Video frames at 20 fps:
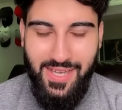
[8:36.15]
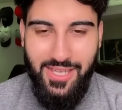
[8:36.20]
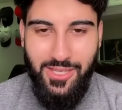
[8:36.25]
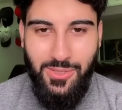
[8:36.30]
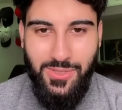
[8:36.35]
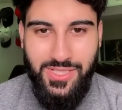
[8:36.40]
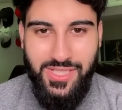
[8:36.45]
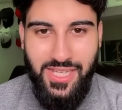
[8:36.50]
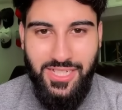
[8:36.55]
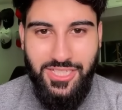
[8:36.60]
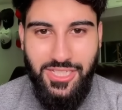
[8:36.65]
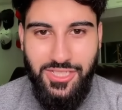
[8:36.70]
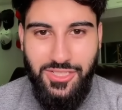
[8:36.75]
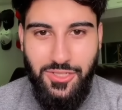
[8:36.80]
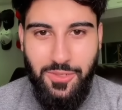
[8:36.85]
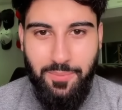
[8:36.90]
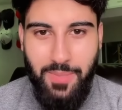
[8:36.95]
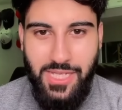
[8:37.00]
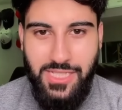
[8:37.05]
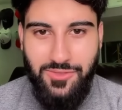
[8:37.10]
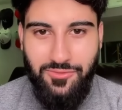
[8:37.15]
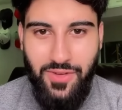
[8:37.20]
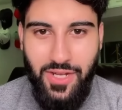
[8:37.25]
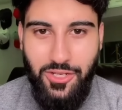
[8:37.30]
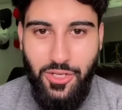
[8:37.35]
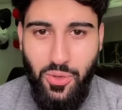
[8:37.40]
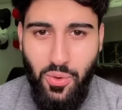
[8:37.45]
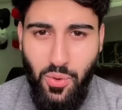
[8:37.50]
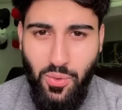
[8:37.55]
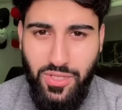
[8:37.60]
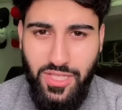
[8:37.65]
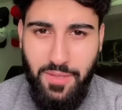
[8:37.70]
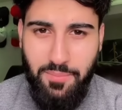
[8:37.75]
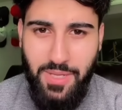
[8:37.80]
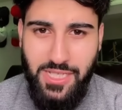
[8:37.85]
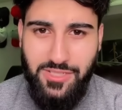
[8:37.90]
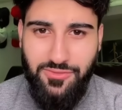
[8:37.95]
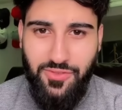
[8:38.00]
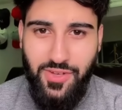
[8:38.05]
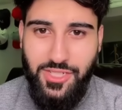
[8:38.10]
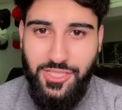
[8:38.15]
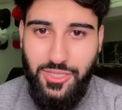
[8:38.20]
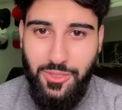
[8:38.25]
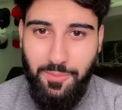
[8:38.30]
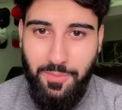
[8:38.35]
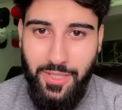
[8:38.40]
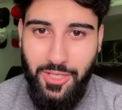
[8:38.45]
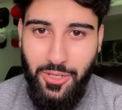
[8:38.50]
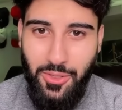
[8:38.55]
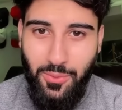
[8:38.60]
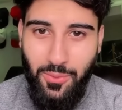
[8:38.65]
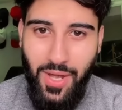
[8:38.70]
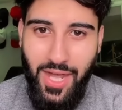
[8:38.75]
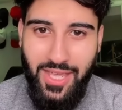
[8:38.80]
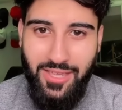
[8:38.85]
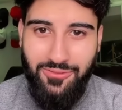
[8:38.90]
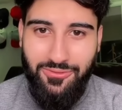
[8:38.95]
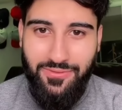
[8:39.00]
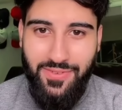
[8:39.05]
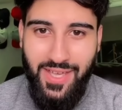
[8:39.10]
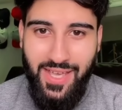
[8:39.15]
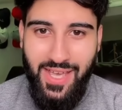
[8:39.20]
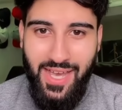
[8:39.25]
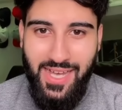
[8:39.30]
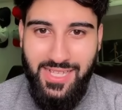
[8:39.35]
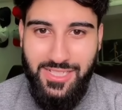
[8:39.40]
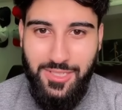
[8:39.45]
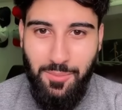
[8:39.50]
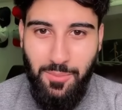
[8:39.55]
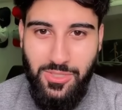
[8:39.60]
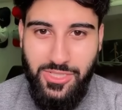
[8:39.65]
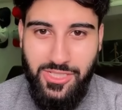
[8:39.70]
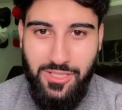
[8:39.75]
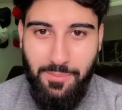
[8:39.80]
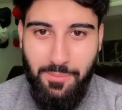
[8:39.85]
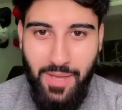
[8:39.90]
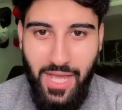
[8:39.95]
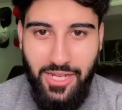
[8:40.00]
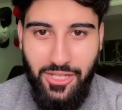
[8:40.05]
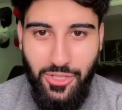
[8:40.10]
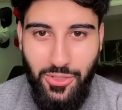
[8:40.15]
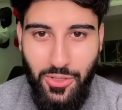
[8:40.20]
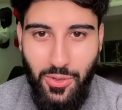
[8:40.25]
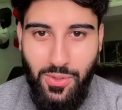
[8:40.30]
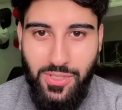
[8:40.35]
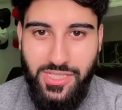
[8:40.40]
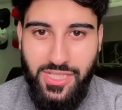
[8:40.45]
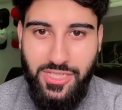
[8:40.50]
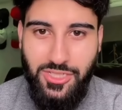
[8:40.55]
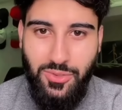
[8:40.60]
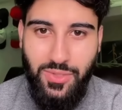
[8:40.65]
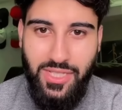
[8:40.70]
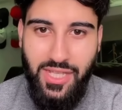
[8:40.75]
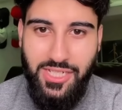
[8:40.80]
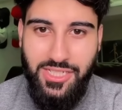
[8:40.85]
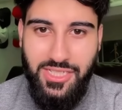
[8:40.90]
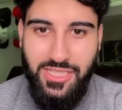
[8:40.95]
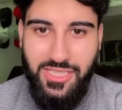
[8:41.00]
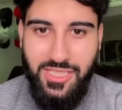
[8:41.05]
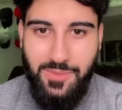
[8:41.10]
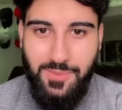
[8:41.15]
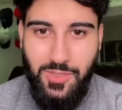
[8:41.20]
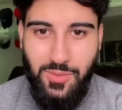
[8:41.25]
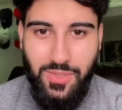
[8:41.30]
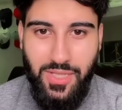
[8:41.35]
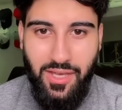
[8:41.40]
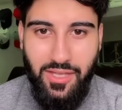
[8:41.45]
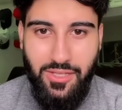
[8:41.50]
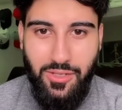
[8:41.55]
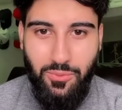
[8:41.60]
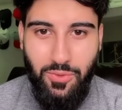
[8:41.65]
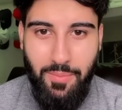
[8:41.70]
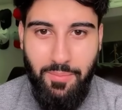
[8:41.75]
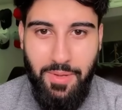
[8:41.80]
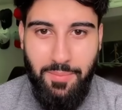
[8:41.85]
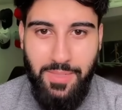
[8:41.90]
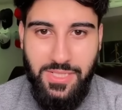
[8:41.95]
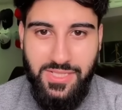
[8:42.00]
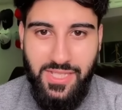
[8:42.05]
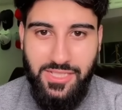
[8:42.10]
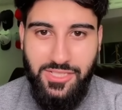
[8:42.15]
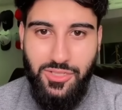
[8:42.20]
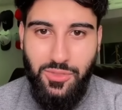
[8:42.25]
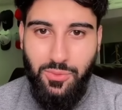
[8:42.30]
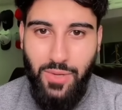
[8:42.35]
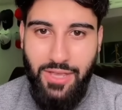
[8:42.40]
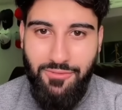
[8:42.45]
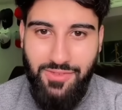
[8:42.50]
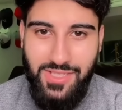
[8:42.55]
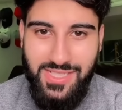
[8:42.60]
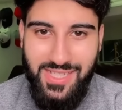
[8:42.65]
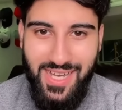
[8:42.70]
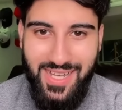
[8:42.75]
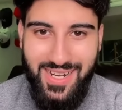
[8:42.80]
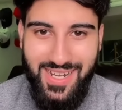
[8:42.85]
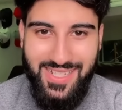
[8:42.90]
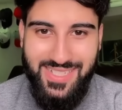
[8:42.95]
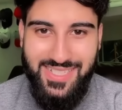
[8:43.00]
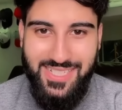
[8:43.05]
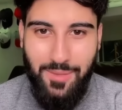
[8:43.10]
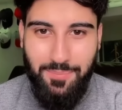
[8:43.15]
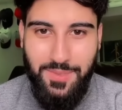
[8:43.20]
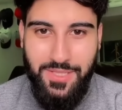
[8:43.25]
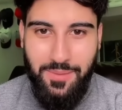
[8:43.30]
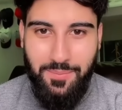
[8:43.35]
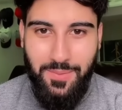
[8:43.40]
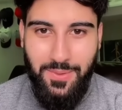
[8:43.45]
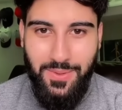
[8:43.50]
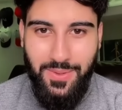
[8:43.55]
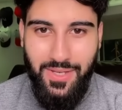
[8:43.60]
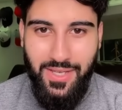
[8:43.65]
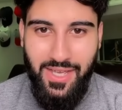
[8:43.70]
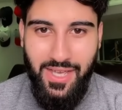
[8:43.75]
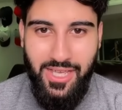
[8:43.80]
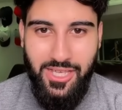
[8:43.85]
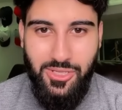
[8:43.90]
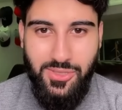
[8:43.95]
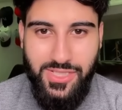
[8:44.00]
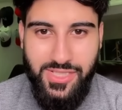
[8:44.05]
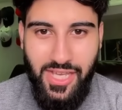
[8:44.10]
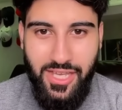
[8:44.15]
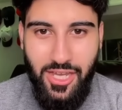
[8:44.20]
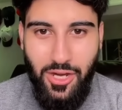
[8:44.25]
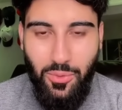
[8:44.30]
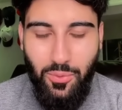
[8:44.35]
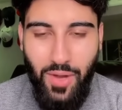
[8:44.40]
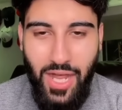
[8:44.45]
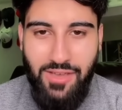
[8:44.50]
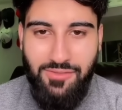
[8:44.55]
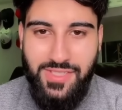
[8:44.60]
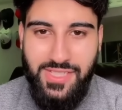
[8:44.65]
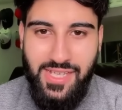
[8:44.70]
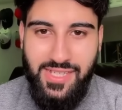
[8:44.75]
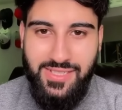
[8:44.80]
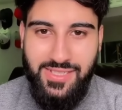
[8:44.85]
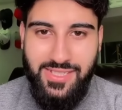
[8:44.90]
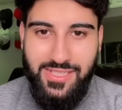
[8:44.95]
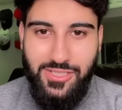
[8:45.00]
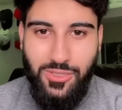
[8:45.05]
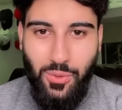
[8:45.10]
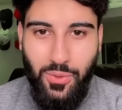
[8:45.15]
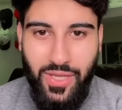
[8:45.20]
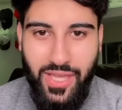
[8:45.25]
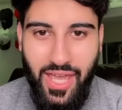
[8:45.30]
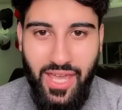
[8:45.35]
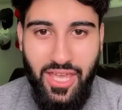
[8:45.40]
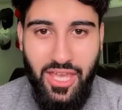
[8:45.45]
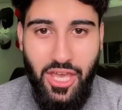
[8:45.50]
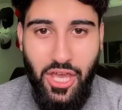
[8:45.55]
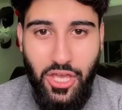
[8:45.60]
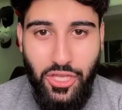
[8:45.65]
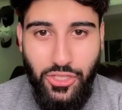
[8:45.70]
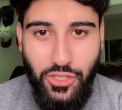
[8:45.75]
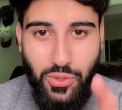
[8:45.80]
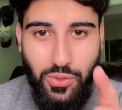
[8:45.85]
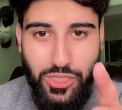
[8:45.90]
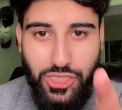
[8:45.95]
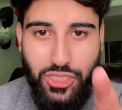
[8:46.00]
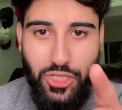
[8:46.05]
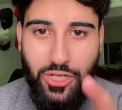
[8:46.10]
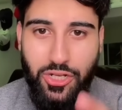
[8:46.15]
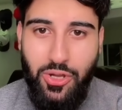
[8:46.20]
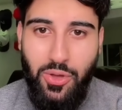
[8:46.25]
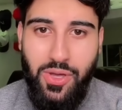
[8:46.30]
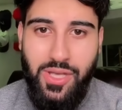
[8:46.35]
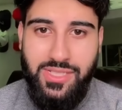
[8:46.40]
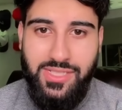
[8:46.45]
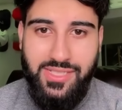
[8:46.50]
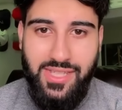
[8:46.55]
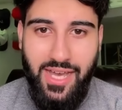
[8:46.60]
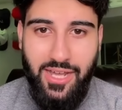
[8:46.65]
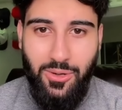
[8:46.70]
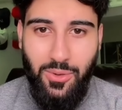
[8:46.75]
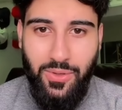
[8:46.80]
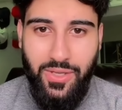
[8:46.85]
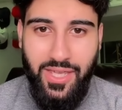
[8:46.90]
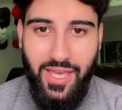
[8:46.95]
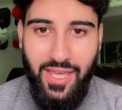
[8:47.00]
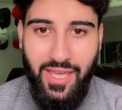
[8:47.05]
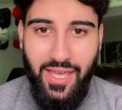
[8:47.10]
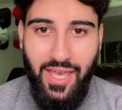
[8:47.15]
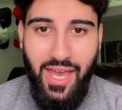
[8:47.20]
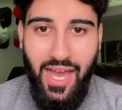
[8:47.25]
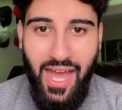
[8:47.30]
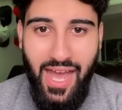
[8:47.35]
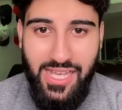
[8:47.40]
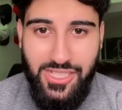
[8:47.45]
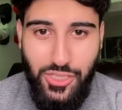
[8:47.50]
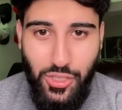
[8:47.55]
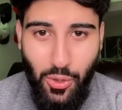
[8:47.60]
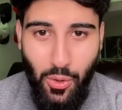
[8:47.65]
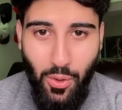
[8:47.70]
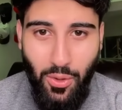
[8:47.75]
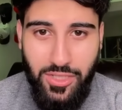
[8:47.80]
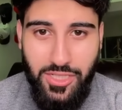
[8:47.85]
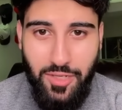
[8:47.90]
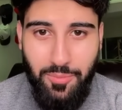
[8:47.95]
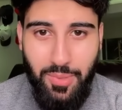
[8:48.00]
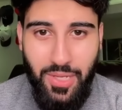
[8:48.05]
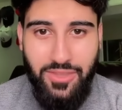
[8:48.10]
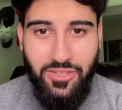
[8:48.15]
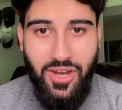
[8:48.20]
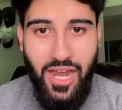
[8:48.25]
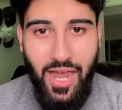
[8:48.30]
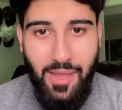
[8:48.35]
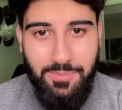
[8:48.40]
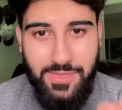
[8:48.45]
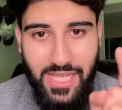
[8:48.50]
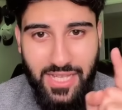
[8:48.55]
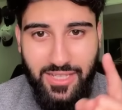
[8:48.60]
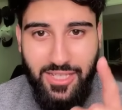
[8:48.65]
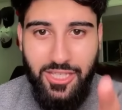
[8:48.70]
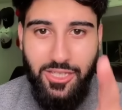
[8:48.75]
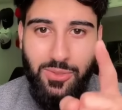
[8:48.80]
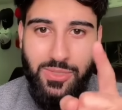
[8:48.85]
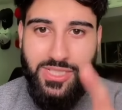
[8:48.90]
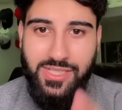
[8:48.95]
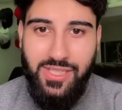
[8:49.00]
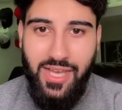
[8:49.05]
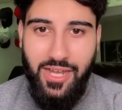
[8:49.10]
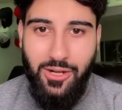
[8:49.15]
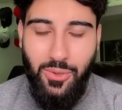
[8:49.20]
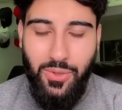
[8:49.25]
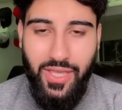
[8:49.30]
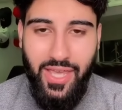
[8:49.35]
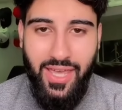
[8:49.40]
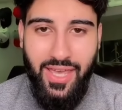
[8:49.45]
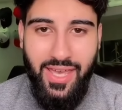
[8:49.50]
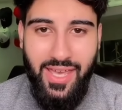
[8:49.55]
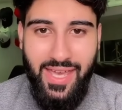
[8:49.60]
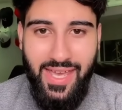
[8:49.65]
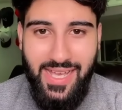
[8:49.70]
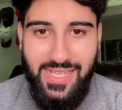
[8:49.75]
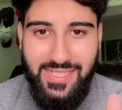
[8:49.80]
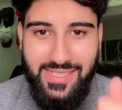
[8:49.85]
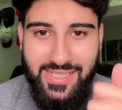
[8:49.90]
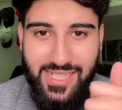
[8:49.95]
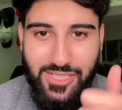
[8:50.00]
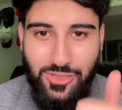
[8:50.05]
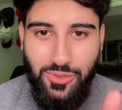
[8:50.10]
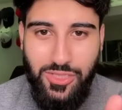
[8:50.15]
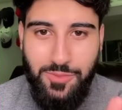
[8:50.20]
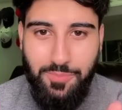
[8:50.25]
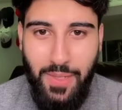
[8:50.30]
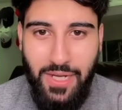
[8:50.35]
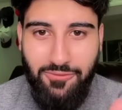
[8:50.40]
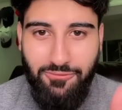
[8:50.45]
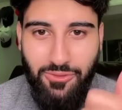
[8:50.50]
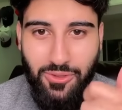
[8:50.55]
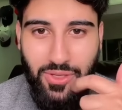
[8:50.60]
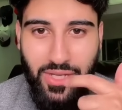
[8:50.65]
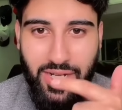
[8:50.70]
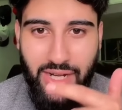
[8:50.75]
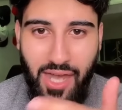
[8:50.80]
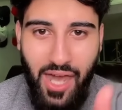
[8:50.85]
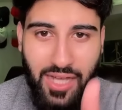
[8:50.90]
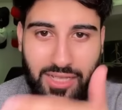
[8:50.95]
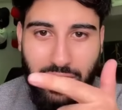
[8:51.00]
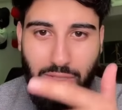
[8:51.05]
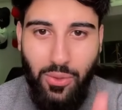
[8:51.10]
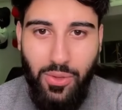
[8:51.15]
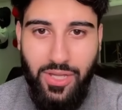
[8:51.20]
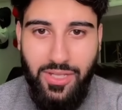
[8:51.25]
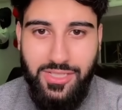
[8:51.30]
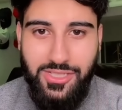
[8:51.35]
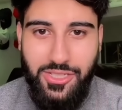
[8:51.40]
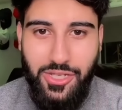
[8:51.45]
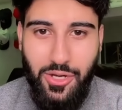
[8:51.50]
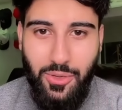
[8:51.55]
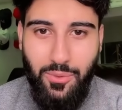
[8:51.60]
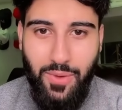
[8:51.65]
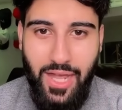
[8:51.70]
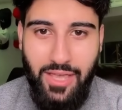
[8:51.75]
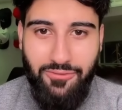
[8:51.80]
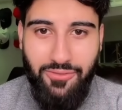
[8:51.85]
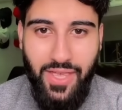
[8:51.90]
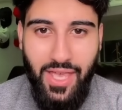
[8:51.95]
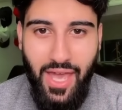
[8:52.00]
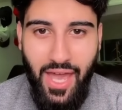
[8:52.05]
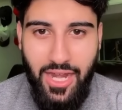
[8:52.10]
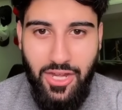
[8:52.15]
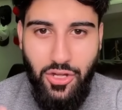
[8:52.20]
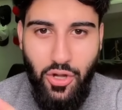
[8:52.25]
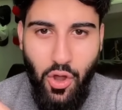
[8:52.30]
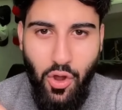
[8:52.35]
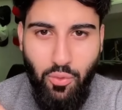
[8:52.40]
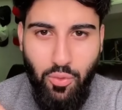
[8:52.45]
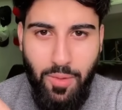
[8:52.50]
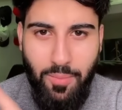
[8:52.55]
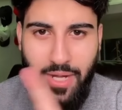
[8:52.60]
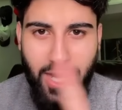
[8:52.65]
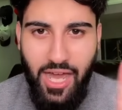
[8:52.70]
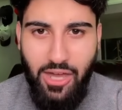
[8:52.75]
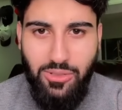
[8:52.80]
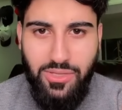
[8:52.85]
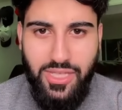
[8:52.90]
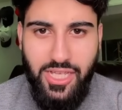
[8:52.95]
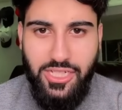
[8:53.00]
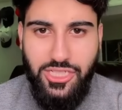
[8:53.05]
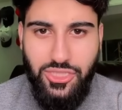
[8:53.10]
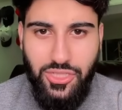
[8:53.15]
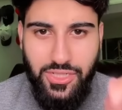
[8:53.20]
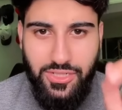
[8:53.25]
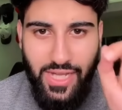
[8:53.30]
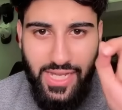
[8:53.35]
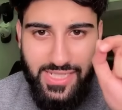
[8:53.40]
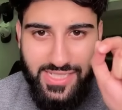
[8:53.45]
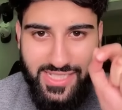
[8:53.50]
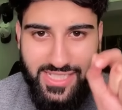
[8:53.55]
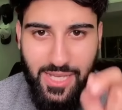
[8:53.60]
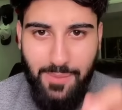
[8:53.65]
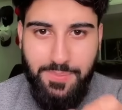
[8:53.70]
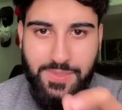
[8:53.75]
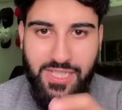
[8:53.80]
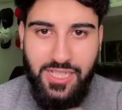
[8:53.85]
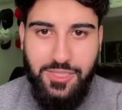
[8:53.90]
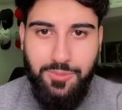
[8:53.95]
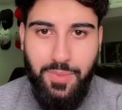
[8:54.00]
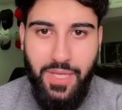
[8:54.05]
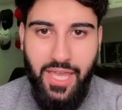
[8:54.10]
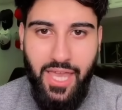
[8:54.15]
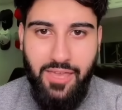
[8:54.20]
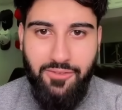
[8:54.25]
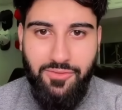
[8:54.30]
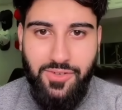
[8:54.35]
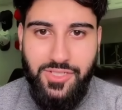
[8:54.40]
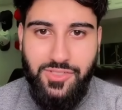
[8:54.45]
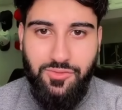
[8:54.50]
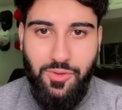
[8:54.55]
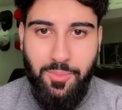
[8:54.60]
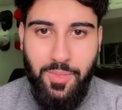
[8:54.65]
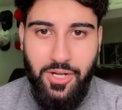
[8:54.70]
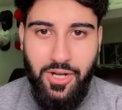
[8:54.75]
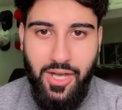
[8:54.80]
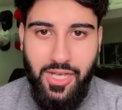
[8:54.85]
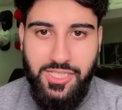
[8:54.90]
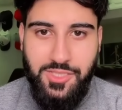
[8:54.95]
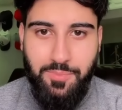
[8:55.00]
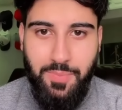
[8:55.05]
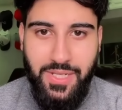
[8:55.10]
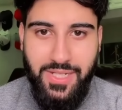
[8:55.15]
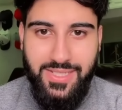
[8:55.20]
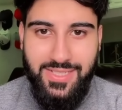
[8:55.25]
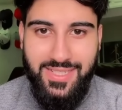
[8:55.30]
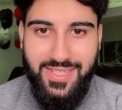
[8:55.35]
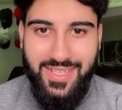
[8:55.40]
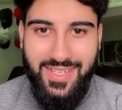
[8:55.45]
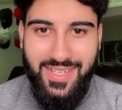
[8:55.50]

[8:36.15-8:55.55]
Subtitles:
You say she's your best friend. Your only best friend should be your wife. As a Muslim man, you know such relationships with other women besides your wife is unacceptable. You say your wife says it's okay. You should know it's not okay. As your older brother, I'm telling you it's not okay. It's disrespectful and unloyal to your wife. And no woman out there should accept such behaviors from her husband.